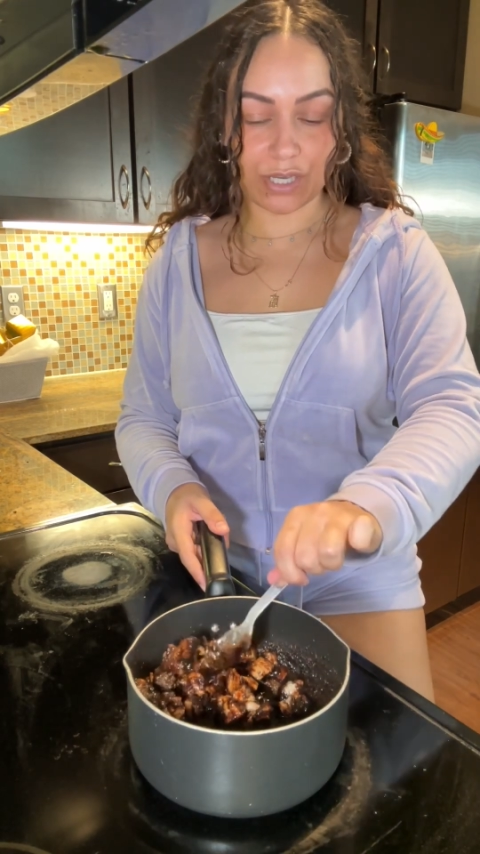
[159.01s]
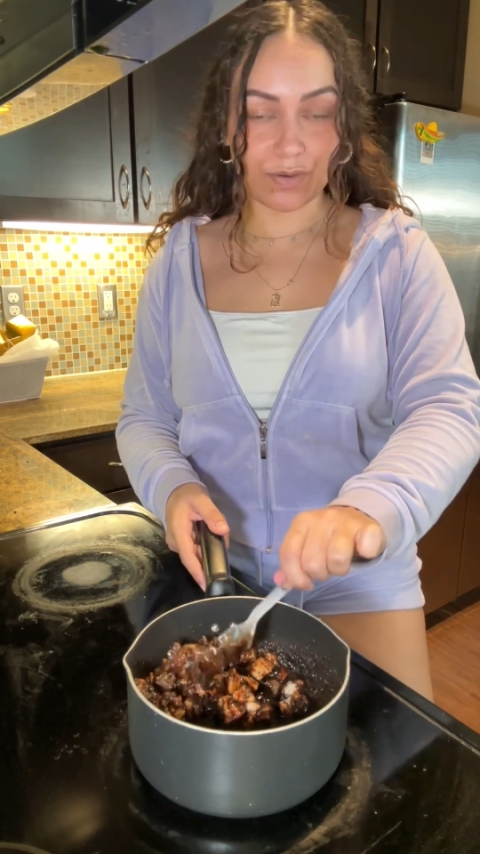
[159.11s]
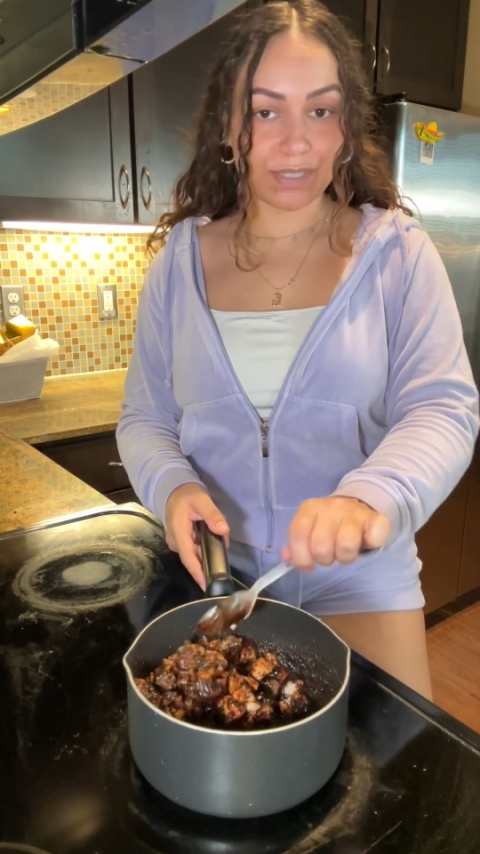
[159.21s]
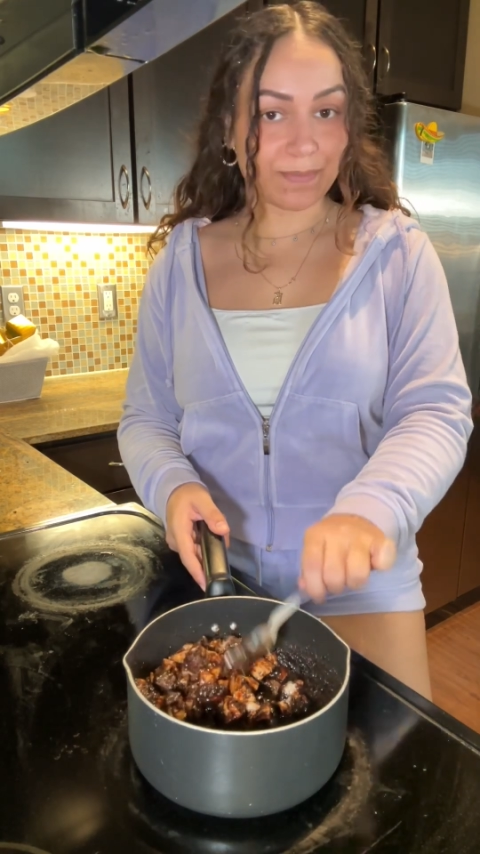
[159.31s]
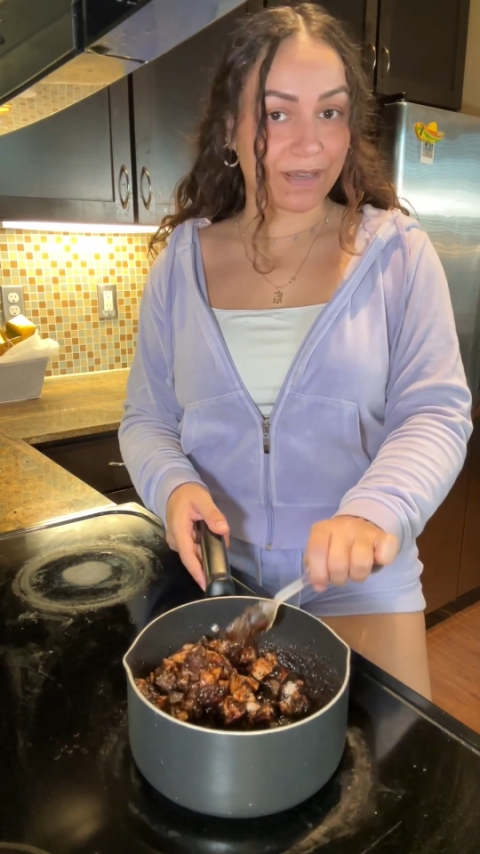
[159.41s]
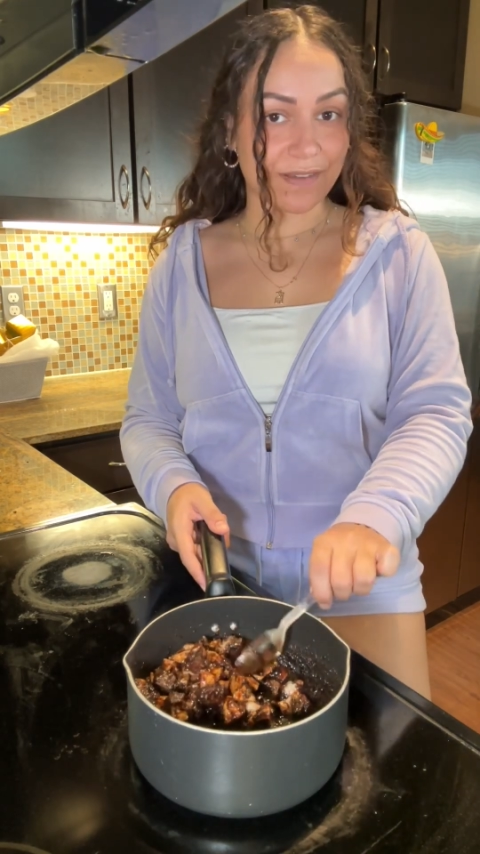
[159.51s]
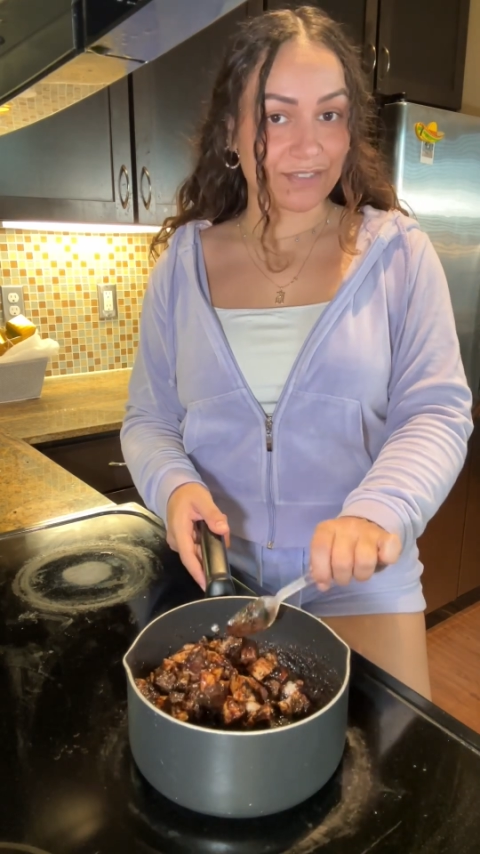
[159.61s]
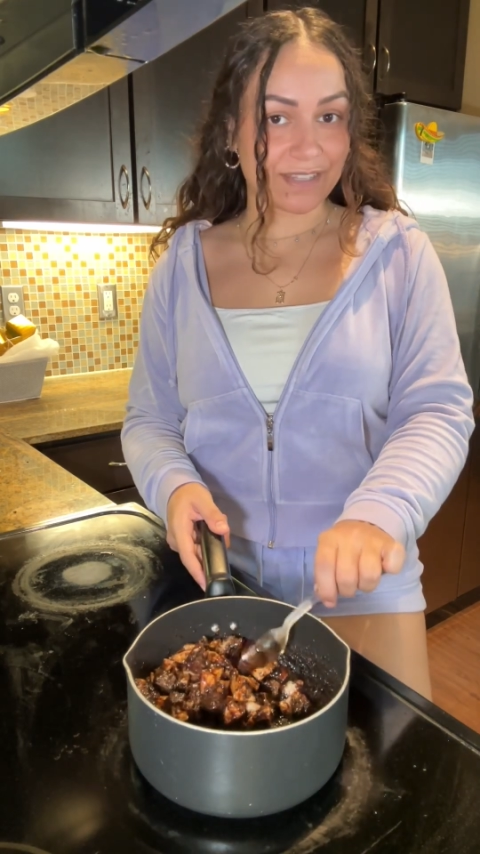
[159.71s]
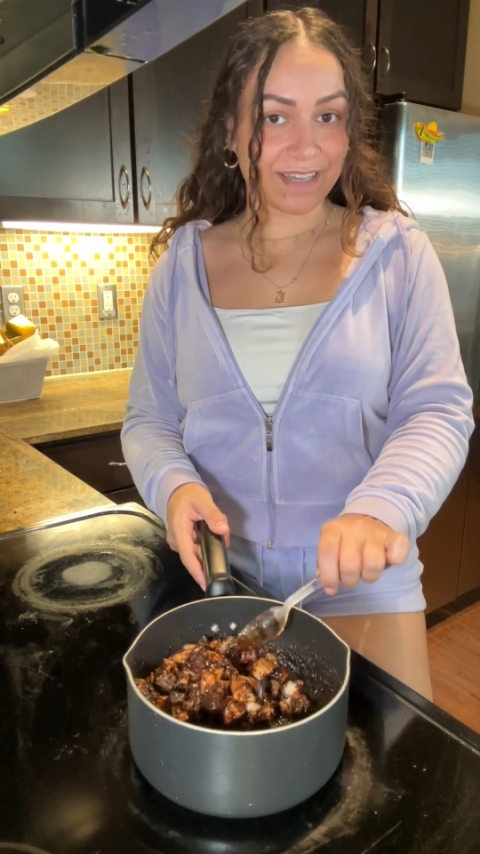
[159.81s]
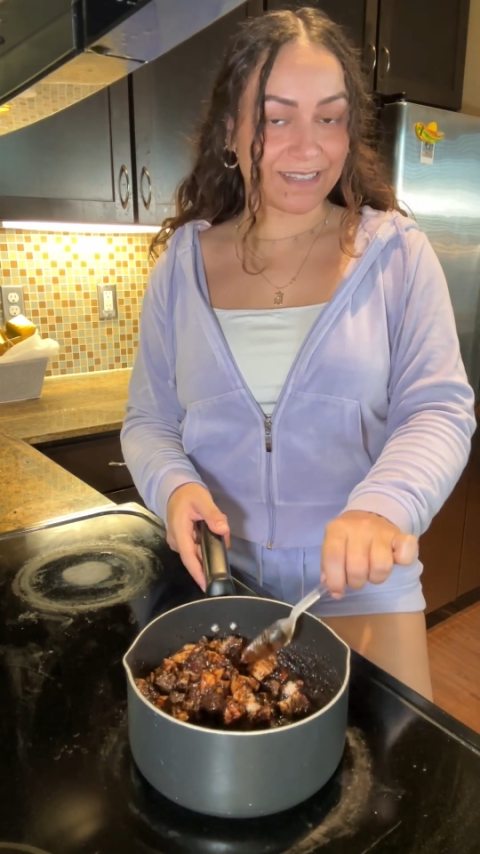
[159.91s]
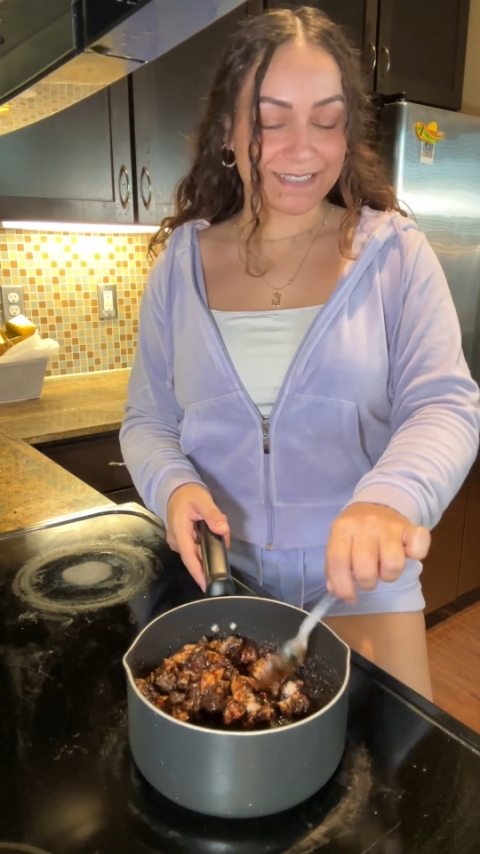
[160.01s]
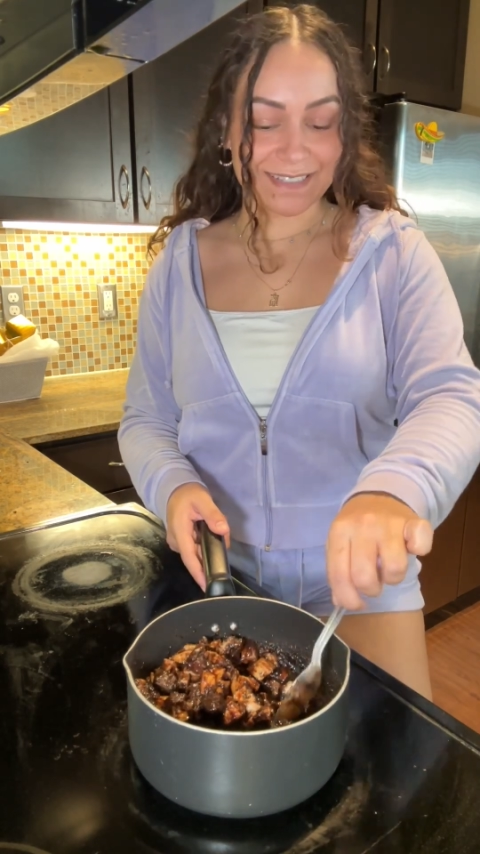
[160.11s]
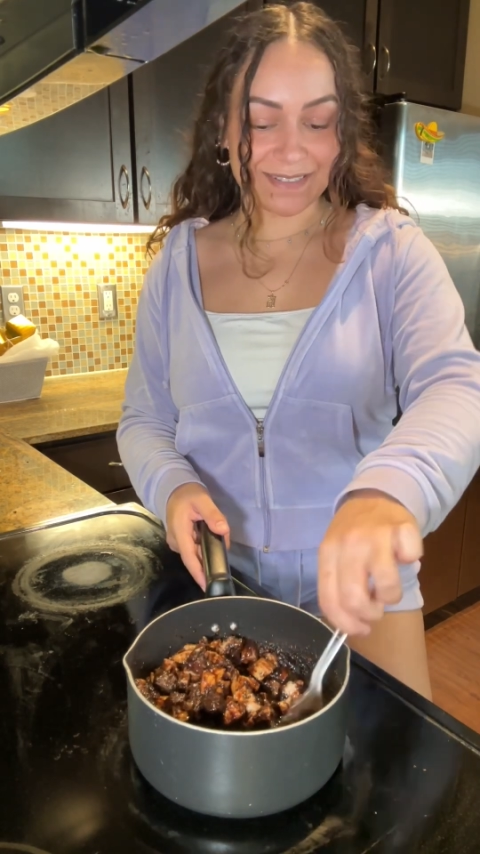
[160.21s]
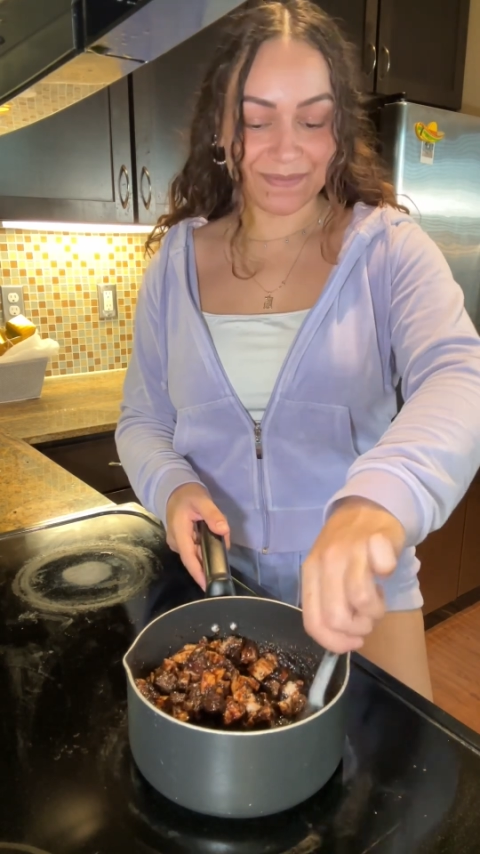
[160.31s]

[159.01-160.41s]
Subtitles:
coated, but after that, that's it.